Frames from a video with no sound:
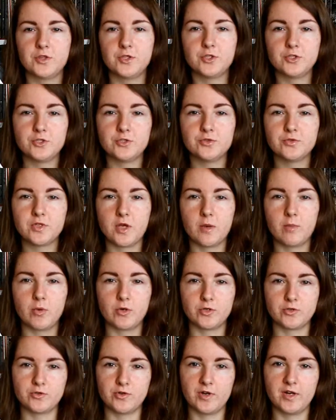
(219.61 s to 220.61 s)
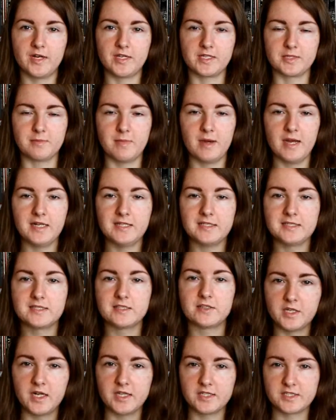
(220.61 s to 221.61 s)
The Jews are portrayed as
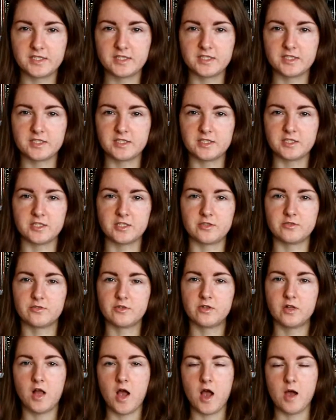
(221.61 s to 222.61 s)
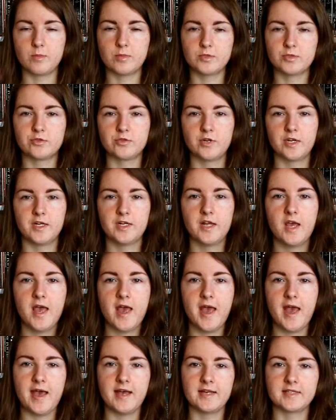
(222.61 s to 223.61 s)
mice, the Nazis in general are portrayed
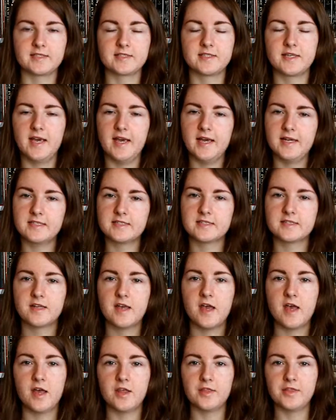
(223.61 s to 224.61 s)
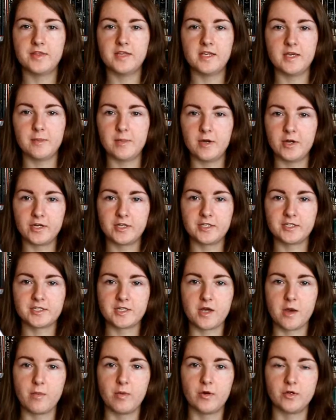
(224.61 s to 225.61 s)
as cats, the
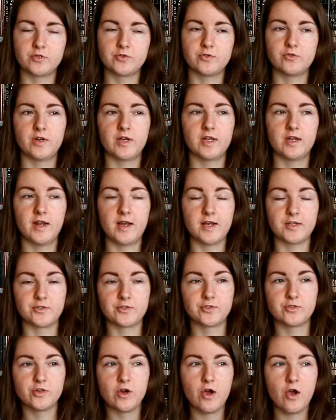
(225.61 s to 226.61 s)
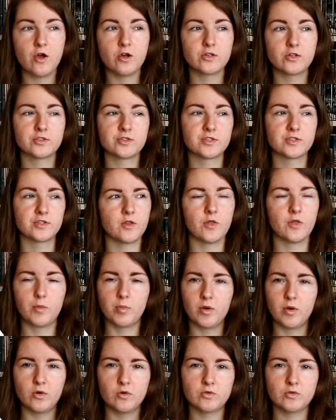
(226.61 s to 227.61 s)
Americans are portrayed as dogs, the
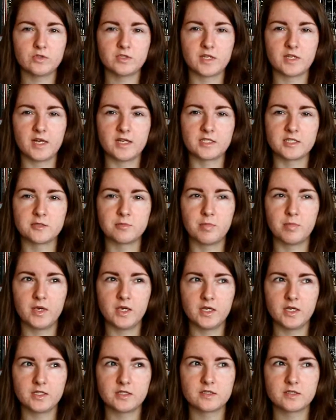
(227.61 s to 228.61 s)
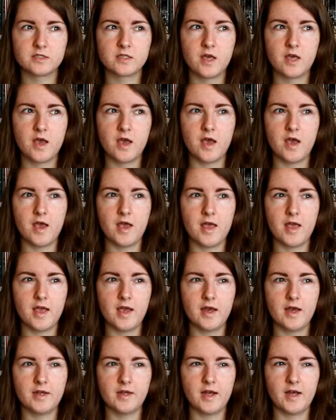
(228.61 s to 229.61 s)
Poles as pigs,
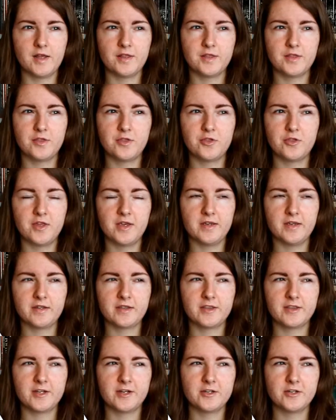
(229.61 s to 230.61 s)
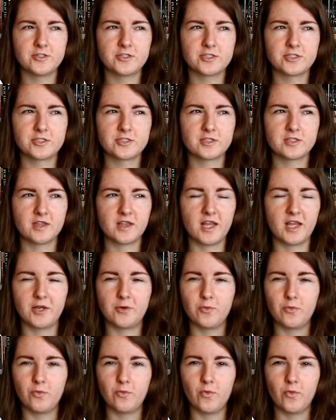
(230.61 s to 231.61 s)
and I think there's
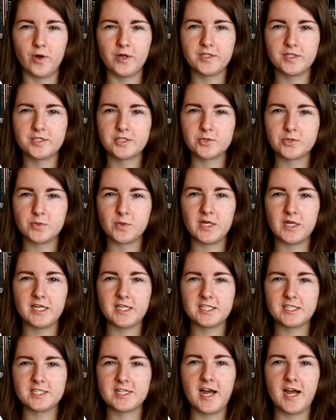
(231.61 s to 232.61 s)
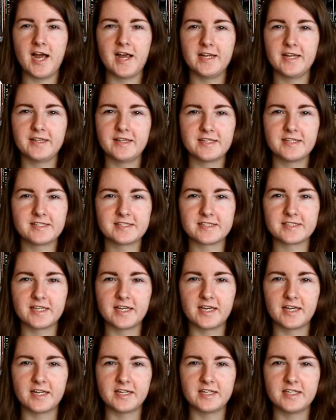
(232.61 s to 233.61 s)
like one Swedish guy in this
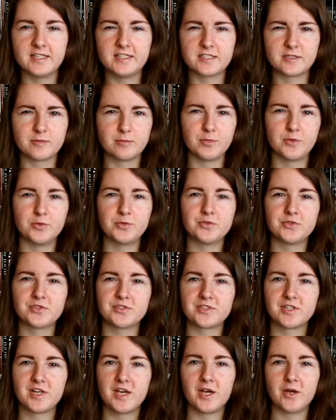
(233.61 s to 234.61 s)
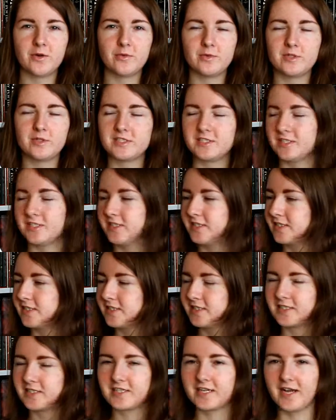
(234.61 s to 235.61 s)
and he's a moose, which
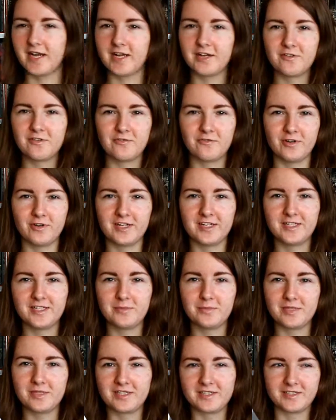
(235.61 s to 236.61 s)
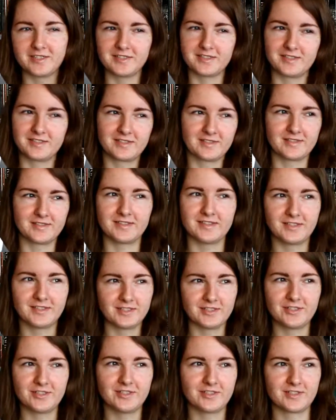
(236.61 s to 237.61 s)
is kind of funny because
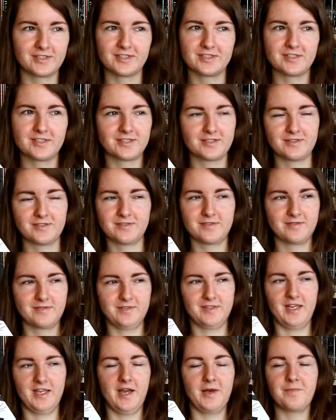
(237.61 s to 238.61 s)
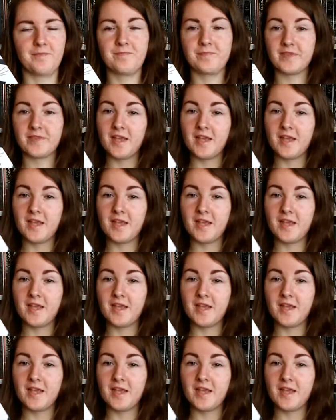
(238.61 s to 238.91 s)
it's just yeah.